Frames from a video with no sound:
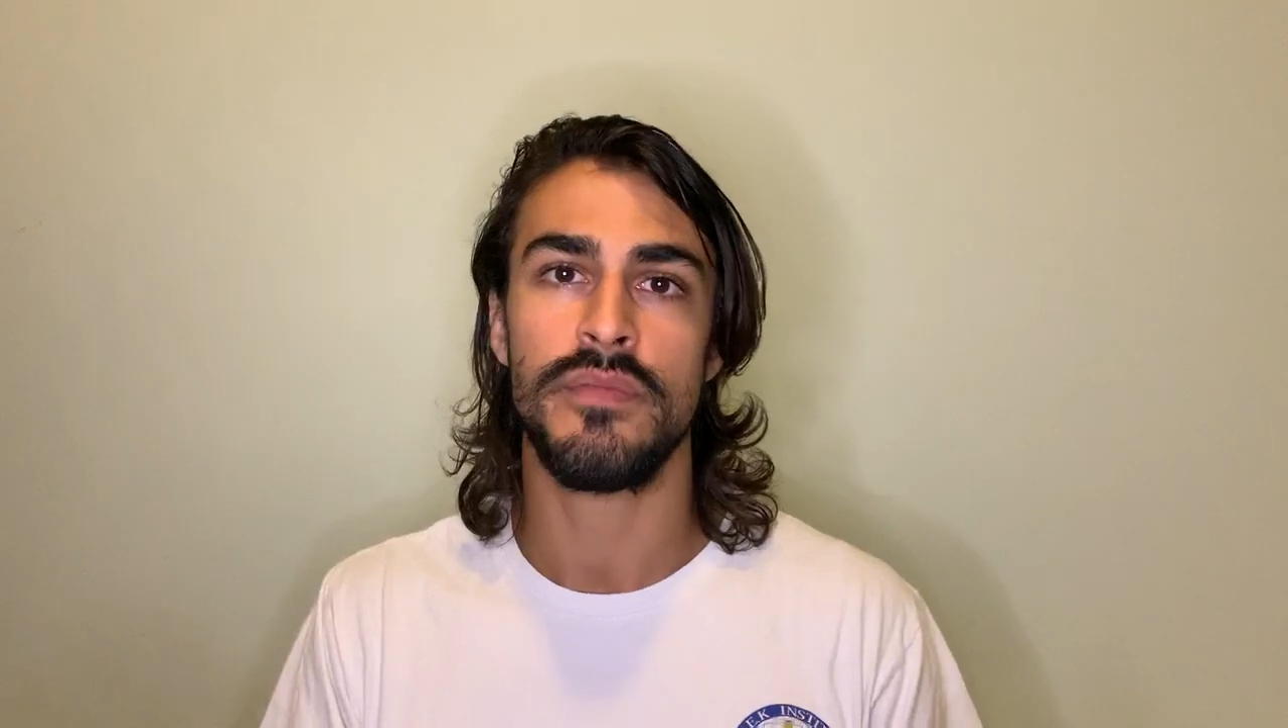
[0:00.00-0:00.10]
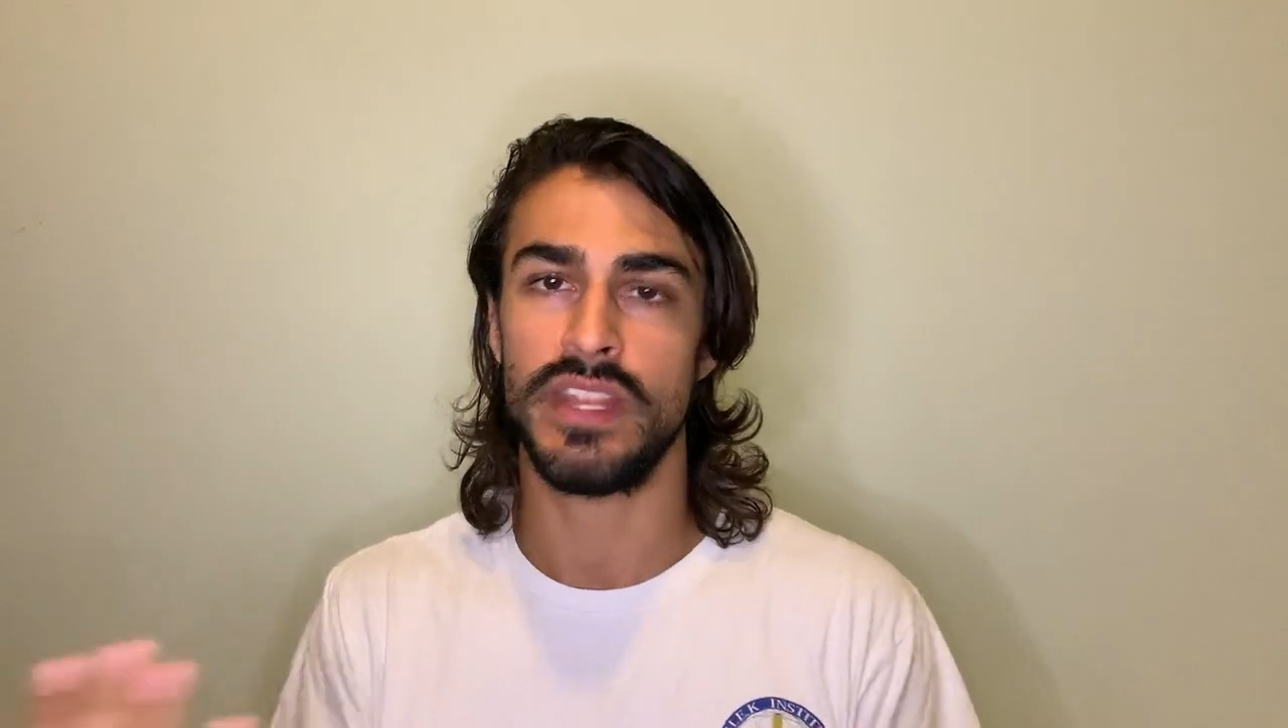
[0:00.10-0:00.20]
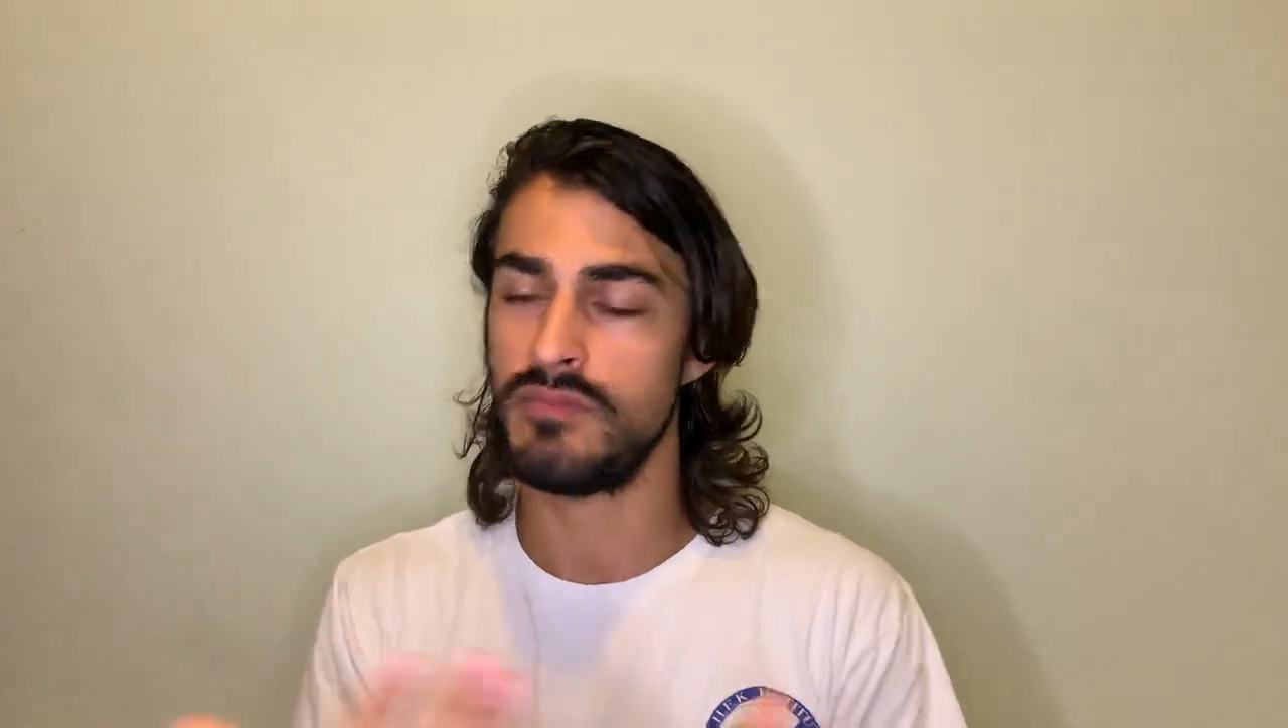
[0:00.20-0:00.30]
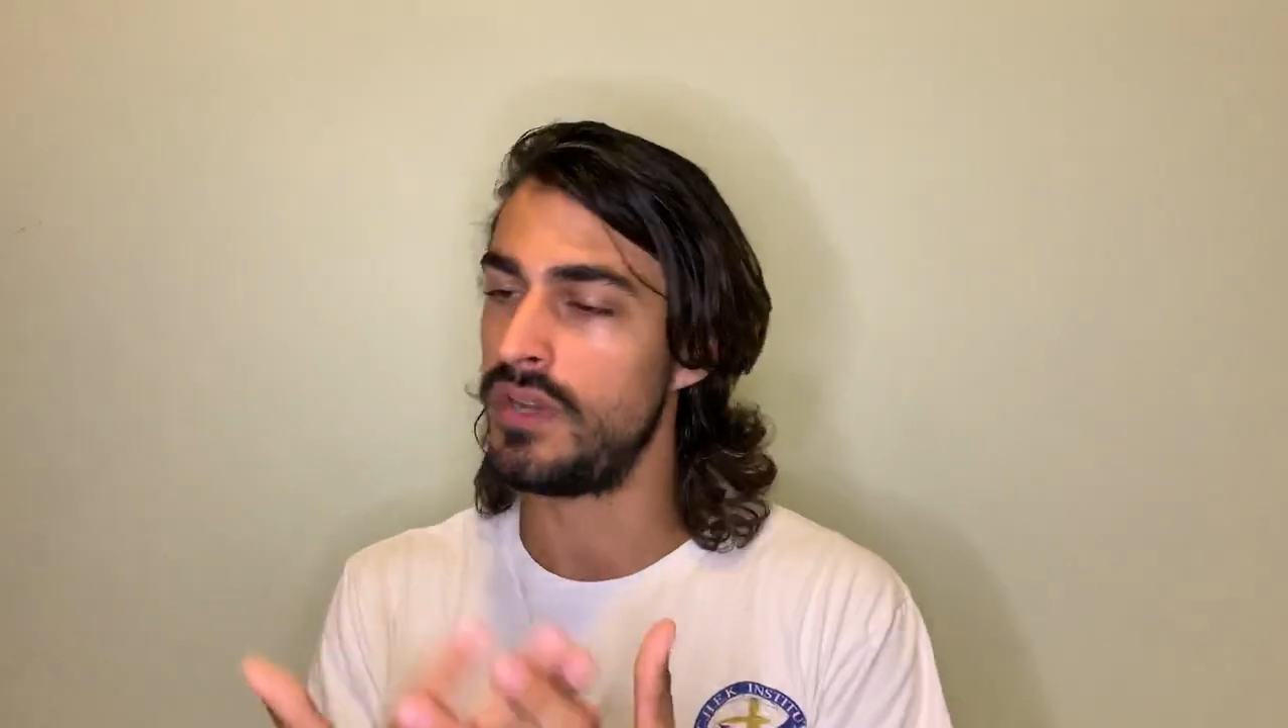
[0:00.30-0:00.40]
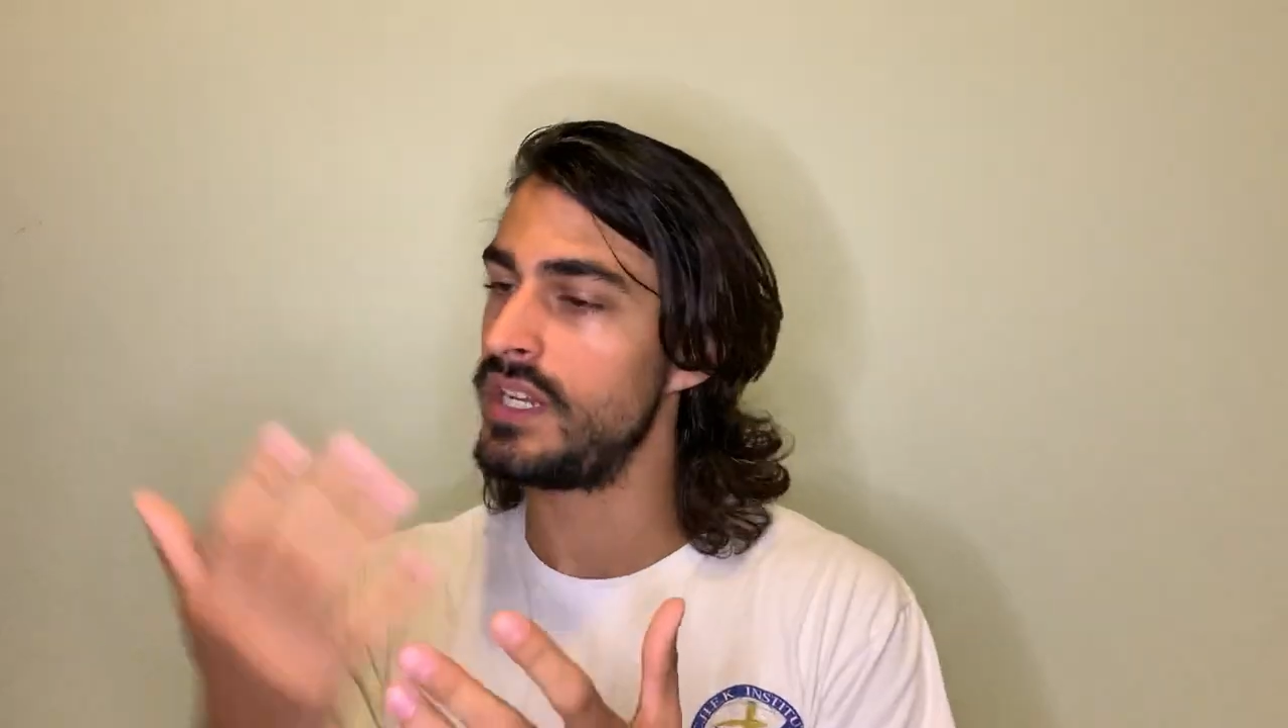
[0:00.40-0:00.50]

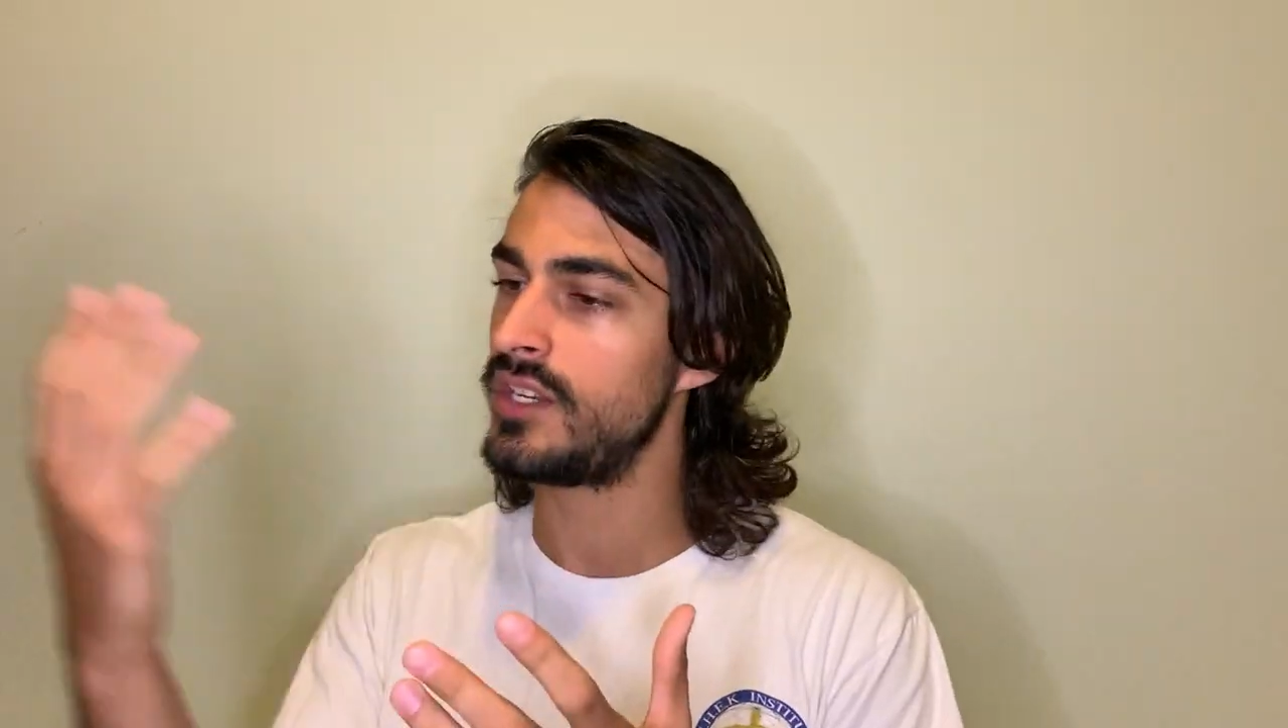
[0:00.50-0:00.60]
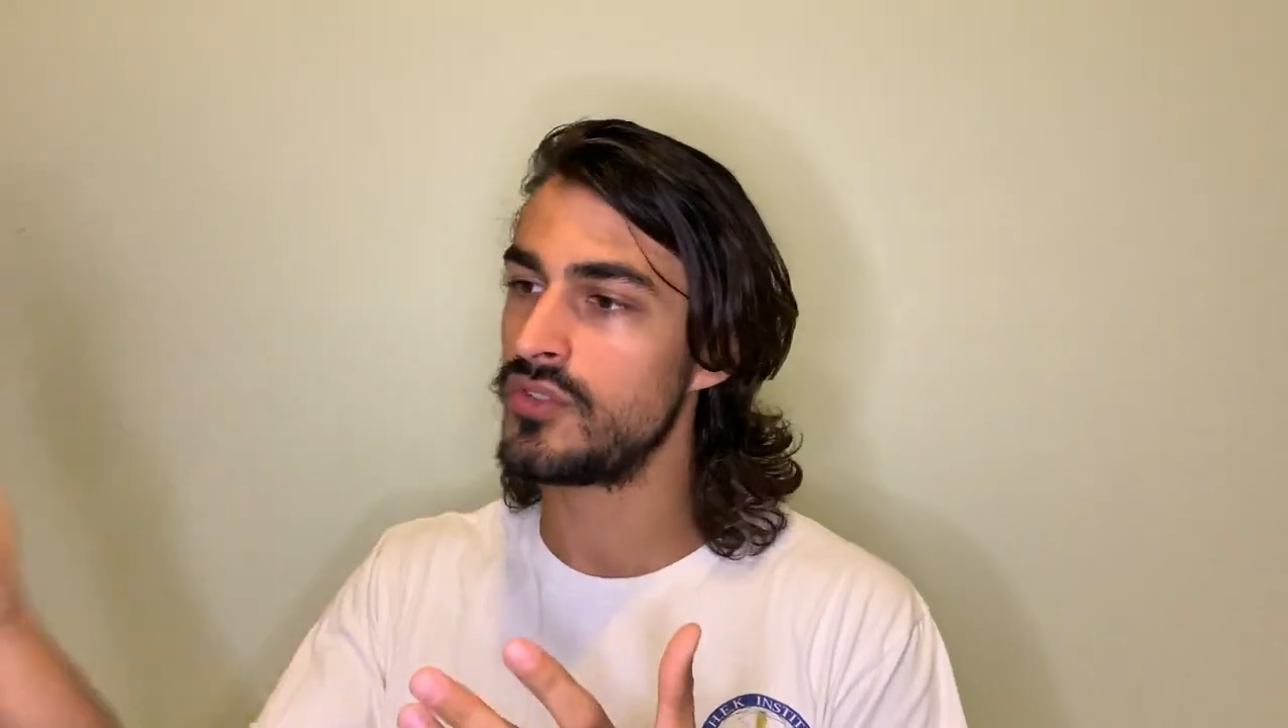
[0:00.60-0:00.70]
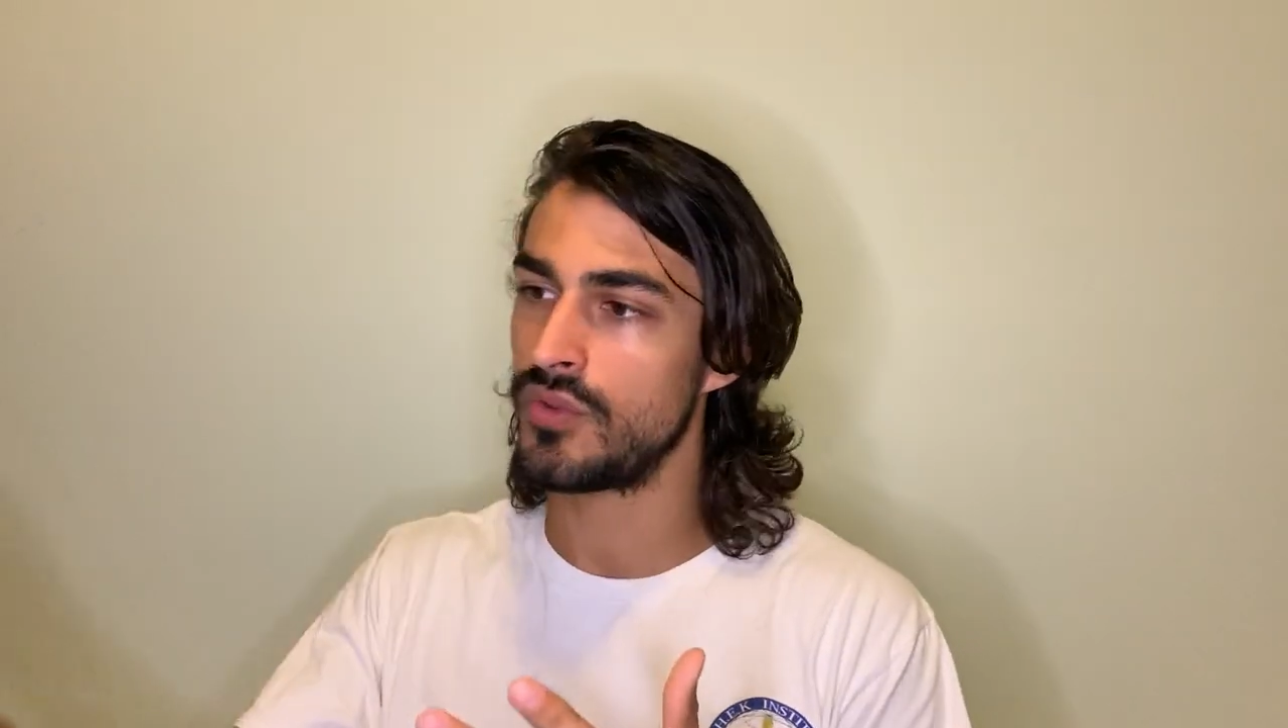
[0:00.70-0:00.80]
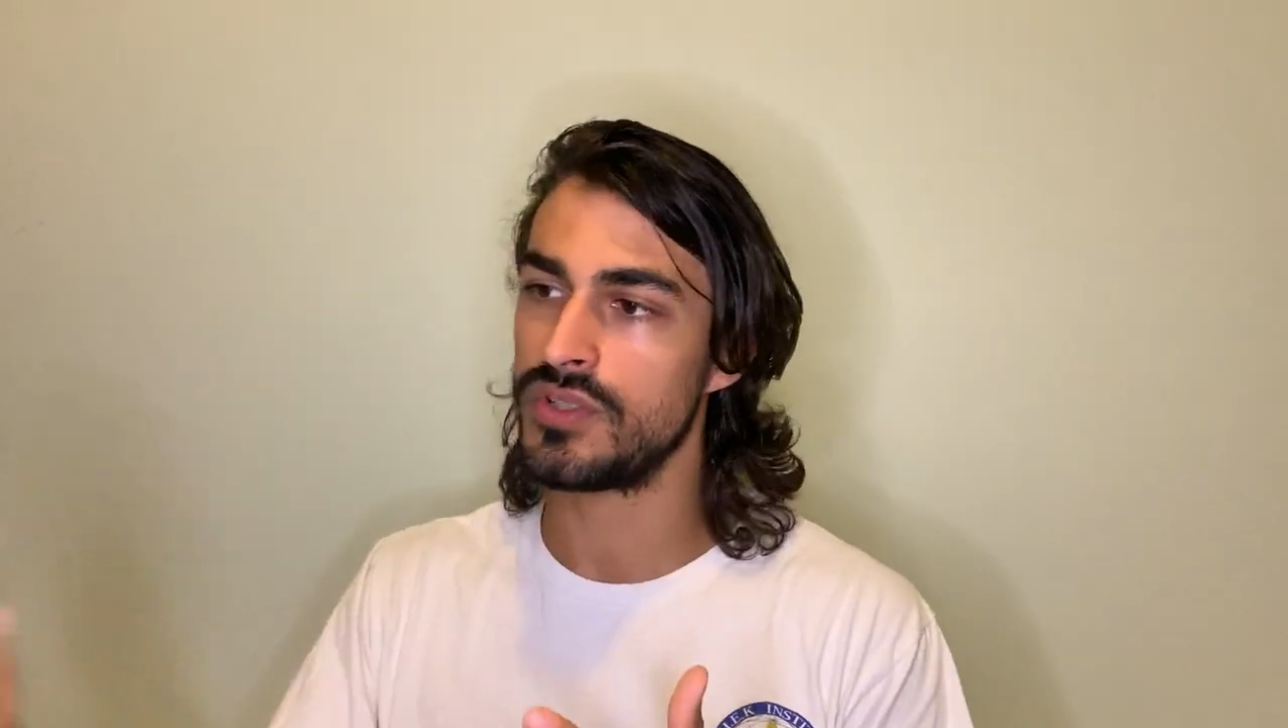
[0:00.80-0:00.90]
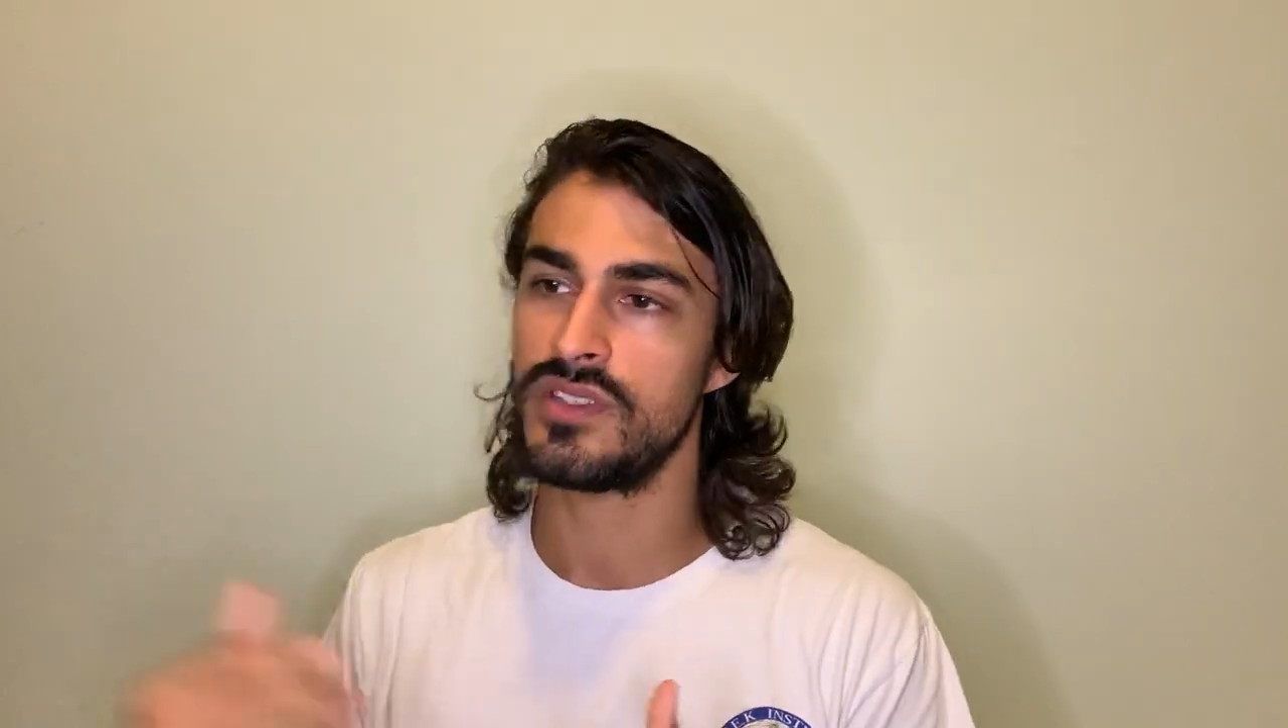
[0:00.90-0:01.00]
and the money controls